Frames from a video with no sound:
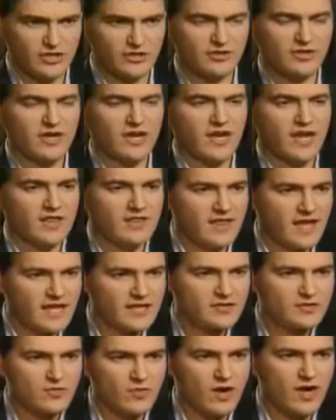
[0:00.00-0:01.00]
each other. Yeah. And
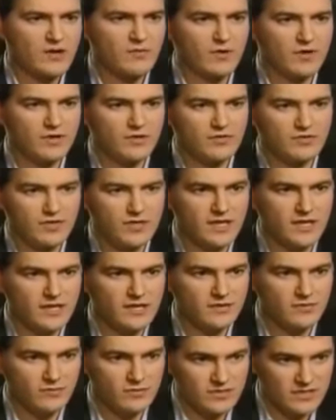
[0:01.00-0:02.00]
that's why what you
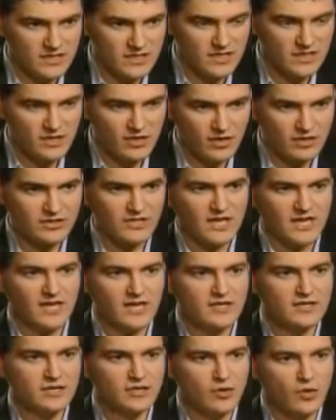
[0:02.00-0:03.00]
need, was he calls,
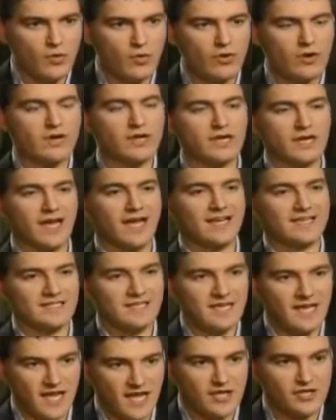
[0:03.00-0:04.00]
is an
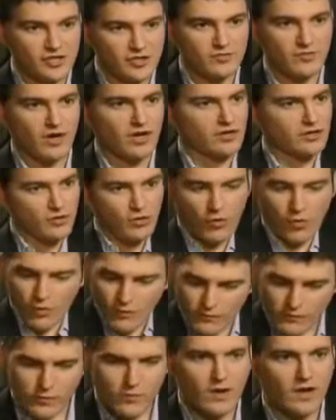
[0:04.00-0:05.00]
organizing hegemon, an
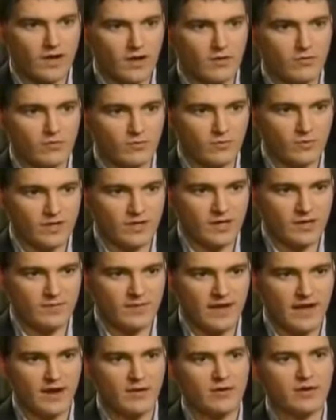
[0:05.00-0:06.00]
overwhelming
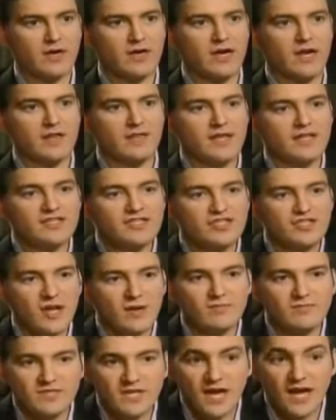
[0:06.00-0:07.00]
right. power. Which is
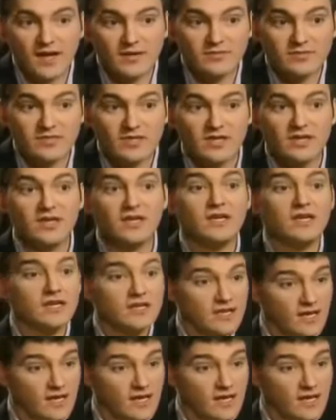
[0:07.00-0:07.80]
always us.